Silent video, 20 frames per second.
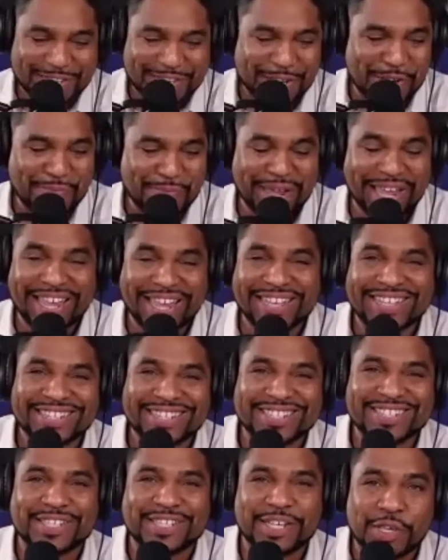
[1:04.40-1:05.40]
you, man. Good
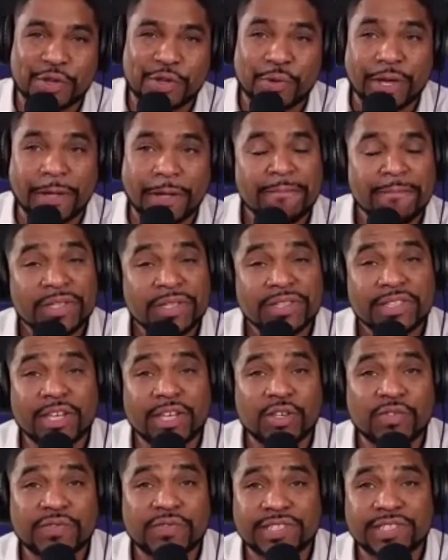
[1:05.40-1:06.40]
to see you. And
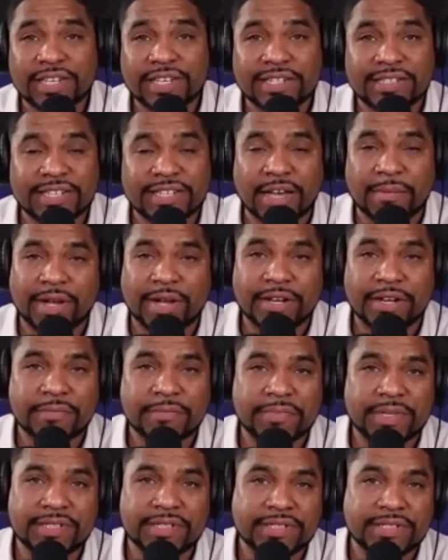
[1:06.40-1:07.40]
thank you for taking time out of your
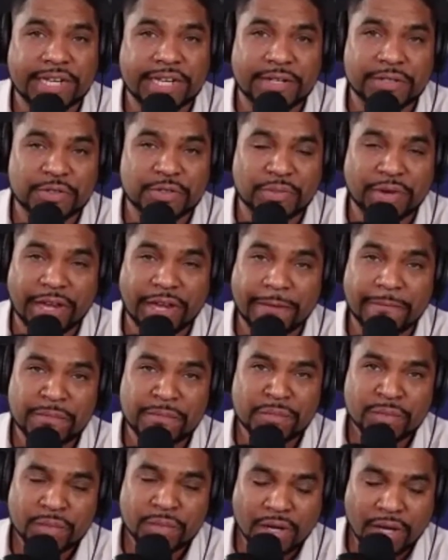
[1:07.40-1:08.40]
busy schedule, man.
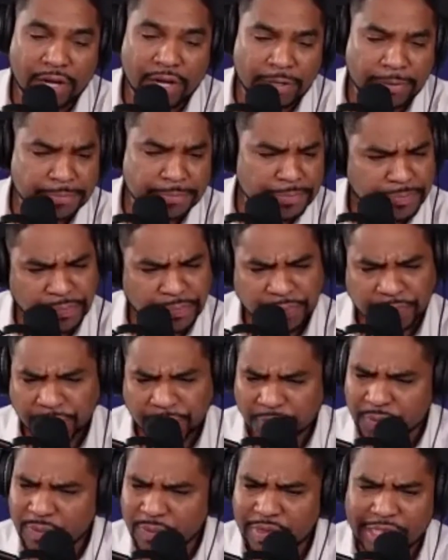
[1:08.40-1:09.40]

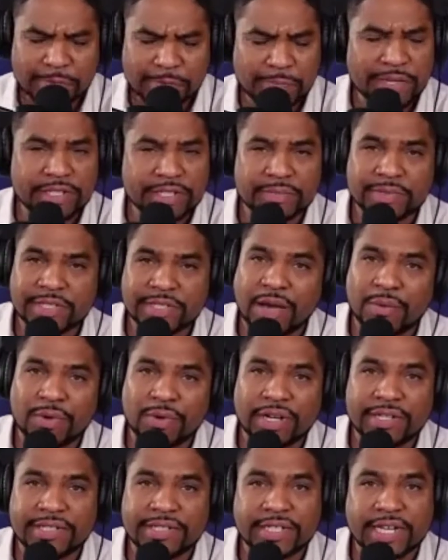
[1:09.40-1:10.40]
Spend some time
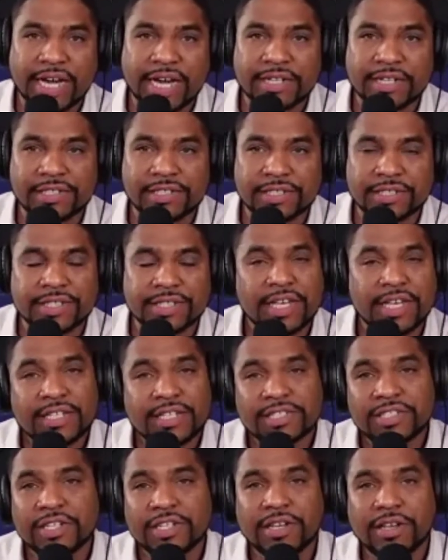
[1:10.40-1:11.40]
with us and kind of just
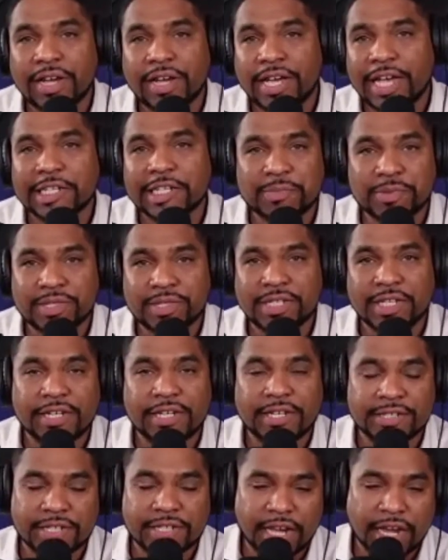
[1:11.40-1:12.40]
share your
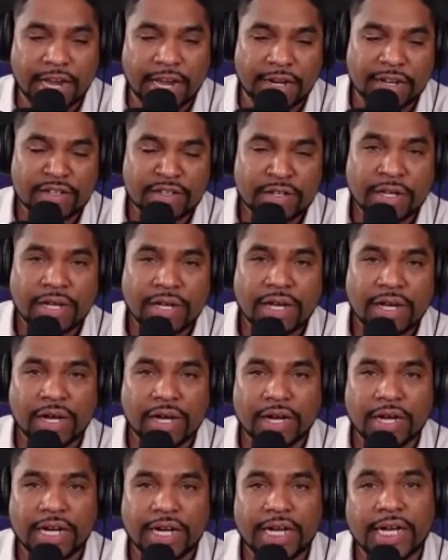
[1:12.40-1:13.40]
expertise. And
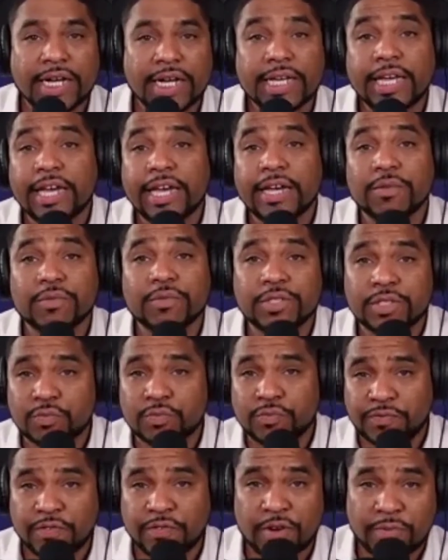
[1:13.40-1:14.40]
again,
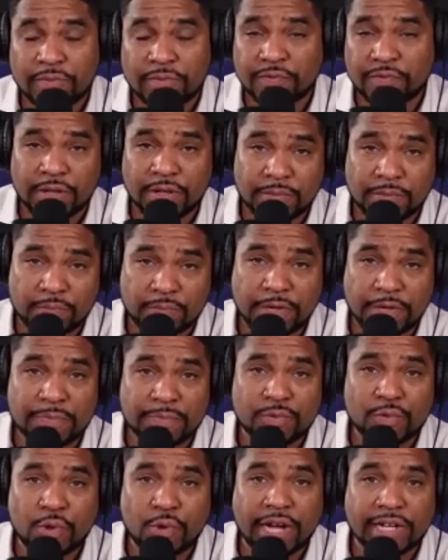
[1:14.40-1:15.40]
for the
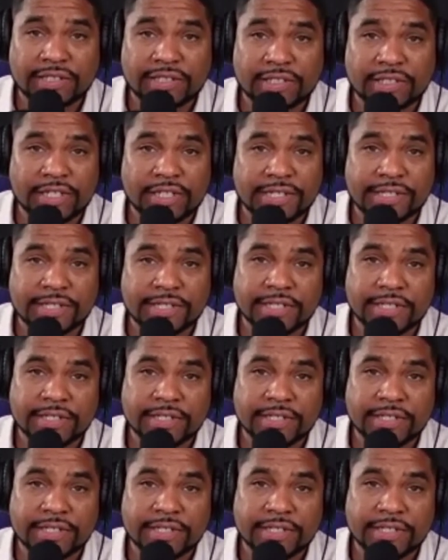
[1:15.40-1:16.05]
people watching this,